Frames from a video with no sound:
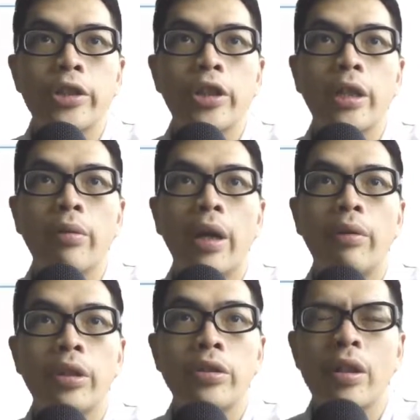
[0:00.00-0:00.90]
when
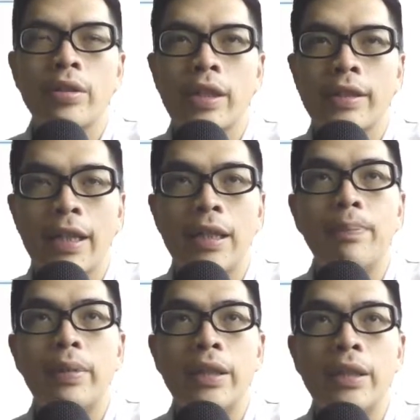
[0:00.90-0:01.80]
resources are
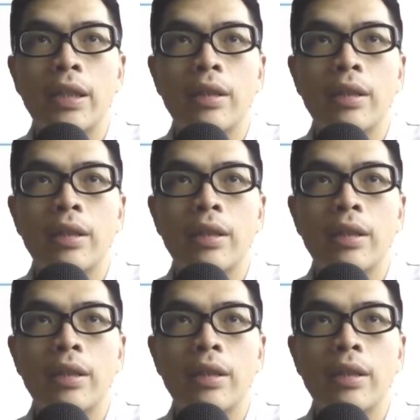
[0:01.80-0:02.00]
depleted.